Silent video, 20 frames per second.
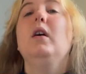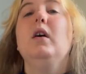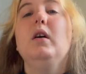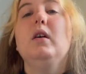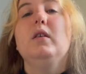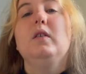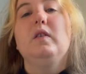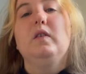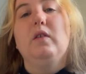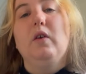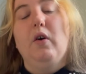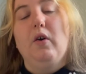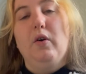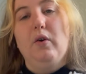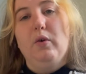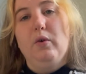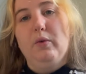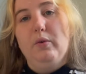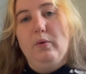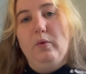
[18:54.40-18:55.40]

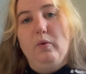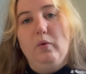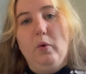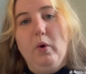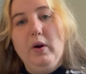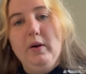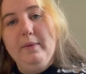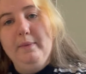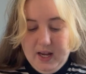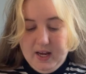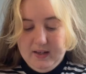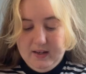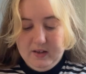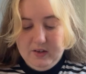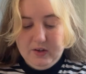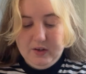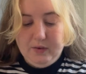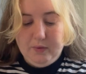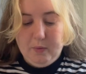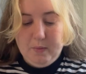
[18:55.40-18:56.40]
So I did
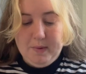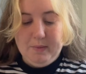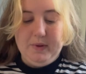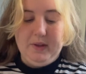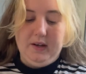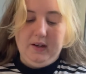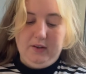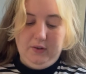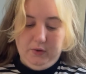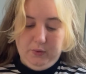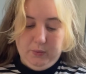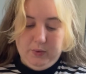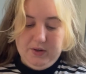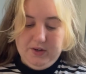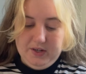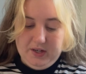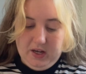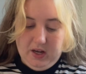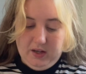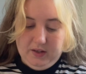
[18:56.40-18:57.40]
just remember that I do want to
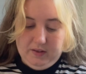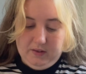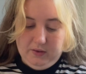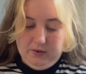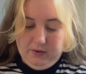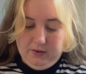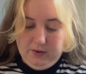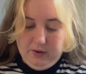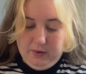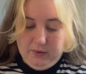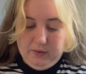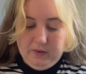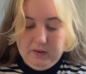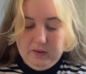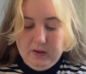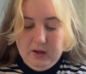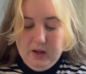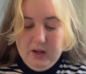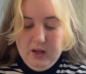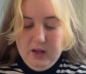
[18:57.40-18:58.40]
cast on those
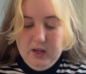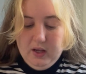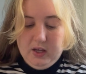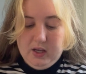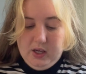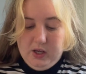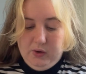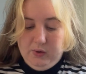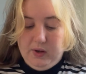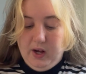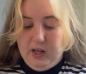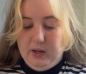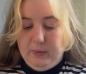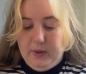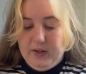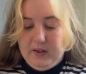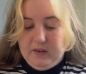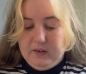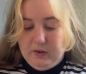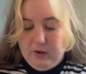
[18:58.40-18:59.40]
cute
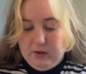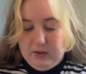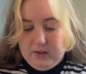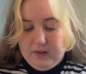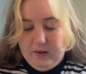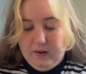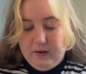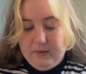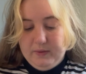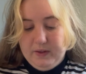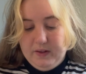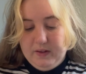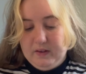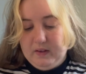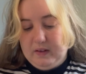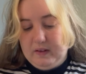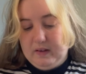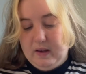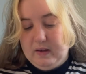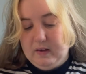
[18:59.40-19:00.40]
colourwork socks, and after the
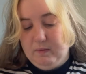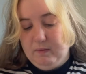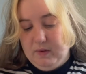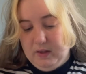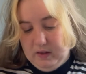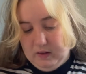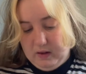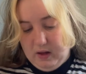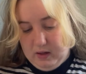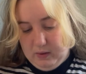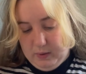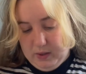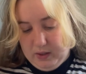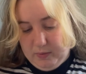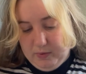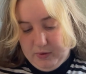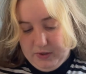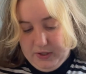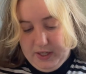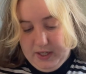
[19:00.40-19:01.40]
success of this colourwork
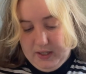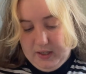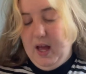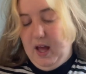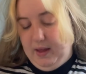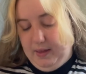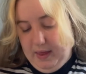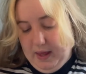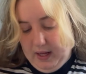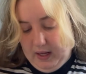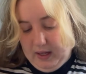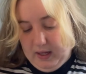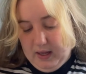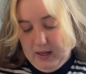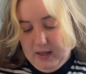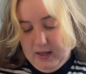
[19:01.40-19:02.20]
project, I think